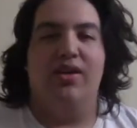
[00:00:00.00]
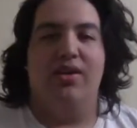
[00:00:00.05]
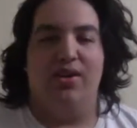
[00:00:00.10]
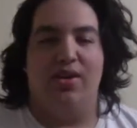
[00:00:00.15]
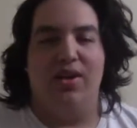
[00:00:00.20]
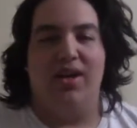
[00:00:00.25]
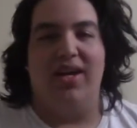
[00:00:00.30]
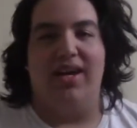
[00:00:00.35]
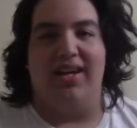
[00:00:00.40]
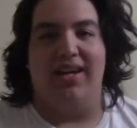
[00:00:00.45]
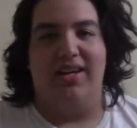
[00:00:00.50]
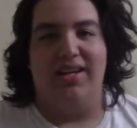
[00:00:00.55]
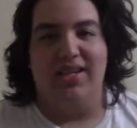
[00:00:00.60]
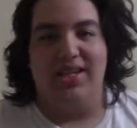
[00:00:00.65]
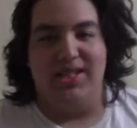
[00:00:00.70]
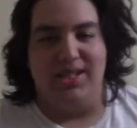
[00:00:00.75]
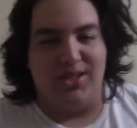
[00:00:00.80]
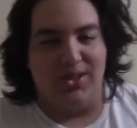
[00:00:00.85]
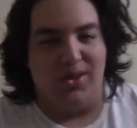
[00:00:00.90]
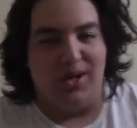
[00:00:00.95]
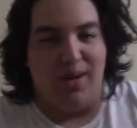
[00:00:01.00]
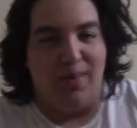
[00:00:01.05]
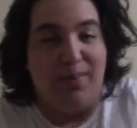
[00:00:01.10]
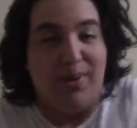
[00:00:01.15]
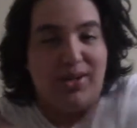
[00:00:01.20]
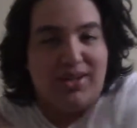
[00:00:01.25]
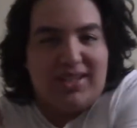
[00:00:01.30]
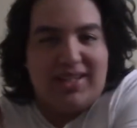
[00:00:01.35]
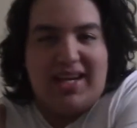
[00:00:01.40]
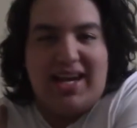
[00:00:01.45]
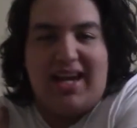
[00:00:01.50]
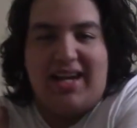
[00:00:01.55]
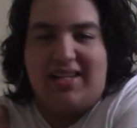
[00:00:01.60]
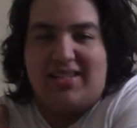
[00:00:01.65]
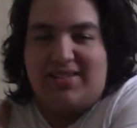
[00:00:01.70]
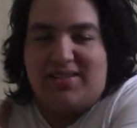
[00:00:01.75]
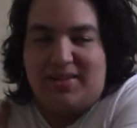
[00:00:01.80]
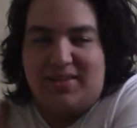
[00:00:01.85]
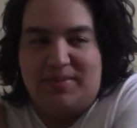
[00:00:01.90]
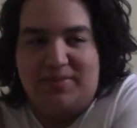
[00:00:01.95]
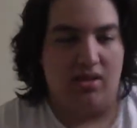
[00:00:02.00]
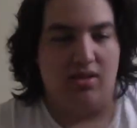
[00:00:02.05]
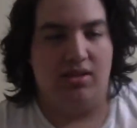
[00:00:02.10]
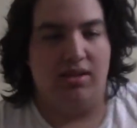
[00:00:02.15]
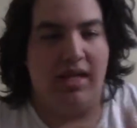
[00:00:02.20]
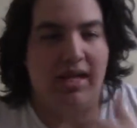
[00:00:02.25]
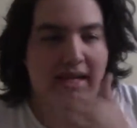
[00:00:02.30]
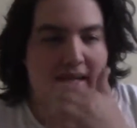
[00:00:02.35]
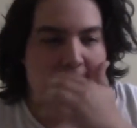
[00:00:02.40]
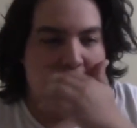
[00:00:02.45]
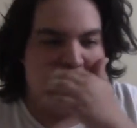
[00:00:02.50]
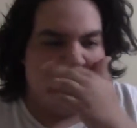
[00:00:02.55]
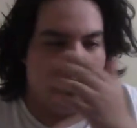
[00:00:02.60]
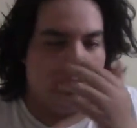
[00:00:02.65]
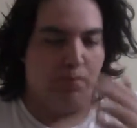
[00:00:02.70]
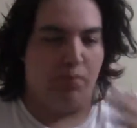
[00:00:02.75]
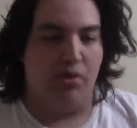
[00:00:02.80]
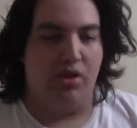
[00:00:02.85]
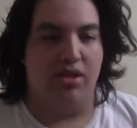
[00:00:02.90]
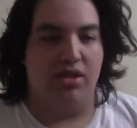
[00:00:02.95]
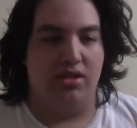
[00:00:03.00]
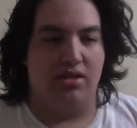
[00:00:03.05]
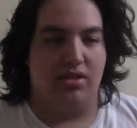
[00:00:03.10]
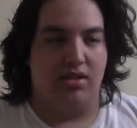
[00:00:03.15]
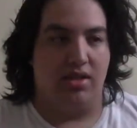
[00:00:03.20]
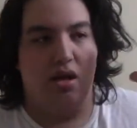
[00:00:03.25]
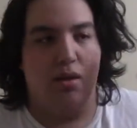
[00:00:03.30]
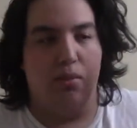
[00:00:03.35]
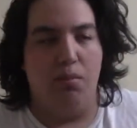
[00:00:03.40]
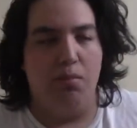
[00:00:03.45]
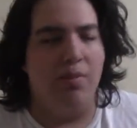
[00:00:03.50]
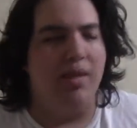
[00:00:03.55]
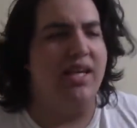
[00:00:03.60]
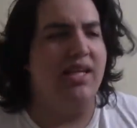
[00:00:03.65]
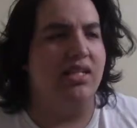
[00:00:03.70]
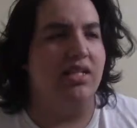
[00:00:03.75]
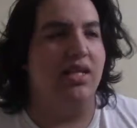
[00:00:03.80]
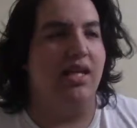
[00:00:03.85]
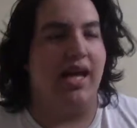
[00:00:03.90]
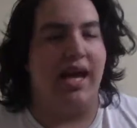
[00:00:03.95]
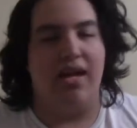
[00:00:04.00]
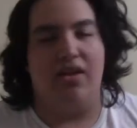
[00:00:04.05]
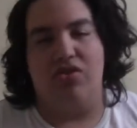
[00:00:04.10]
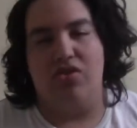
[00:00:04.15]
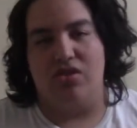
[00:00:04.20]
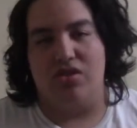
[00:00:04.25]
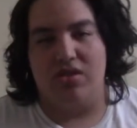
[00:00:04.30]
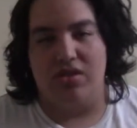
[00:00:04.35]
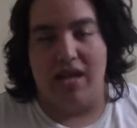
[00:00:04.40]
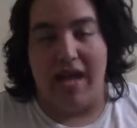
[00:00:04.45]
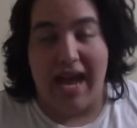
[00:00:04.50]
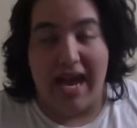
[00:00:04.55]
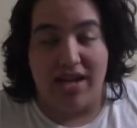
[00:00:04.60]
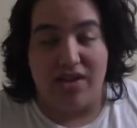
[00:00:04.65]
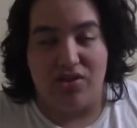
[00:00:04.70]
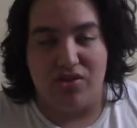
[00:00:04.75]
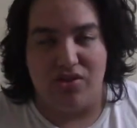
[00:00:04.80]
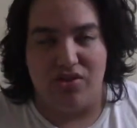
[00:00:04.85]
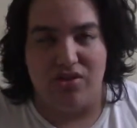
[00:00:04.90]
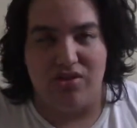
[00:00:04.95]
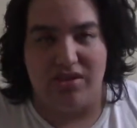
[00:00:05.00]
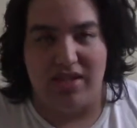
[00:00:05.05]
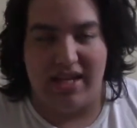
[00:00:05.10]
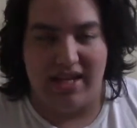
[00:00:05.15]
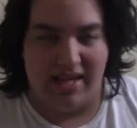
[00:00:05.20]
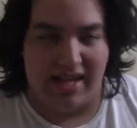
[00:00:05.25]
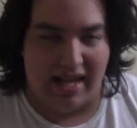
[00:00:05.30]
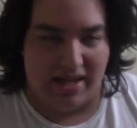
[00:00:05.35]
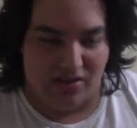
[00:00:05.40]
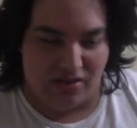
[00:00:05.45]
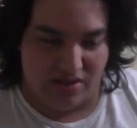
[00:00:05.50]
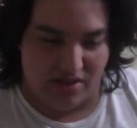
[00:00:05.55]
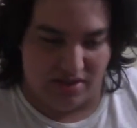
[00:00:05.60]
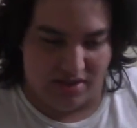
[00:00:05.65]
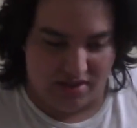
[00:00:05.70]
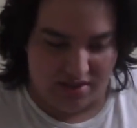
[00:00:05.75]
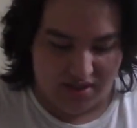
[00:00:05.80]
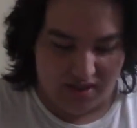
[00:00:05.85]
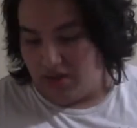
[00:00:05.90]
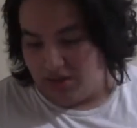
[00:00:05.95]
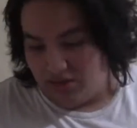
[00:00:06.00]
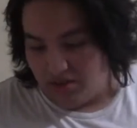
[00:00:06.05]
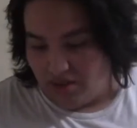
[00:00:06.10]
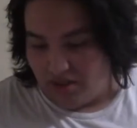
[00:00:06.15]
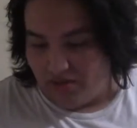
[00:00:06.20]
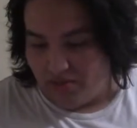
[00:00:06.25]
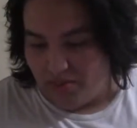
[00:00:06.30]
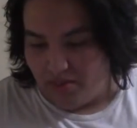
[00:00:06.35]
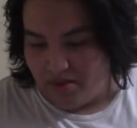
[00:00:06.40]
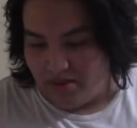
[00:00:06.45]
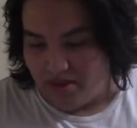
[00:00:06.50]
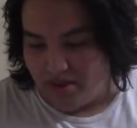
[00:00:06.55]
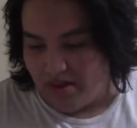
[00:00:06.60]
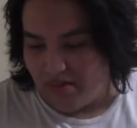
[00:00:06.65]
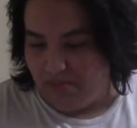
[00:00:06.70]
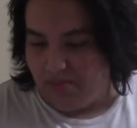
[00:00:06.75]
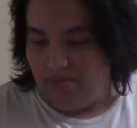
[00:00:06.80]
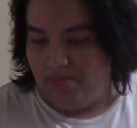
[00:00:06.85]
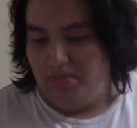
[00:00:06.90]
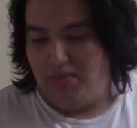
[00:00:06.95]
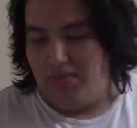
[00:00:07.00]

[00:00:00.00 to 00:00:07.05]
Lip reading: Okay, so about the cast. The Lion King brings amazing actors and actresses. Starting from the top,